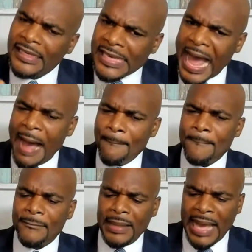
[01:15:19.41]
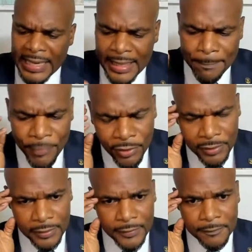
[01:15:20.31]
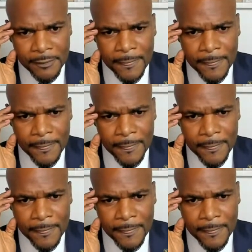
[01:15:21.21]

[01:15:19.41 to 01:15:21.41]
the lamb, and the bull.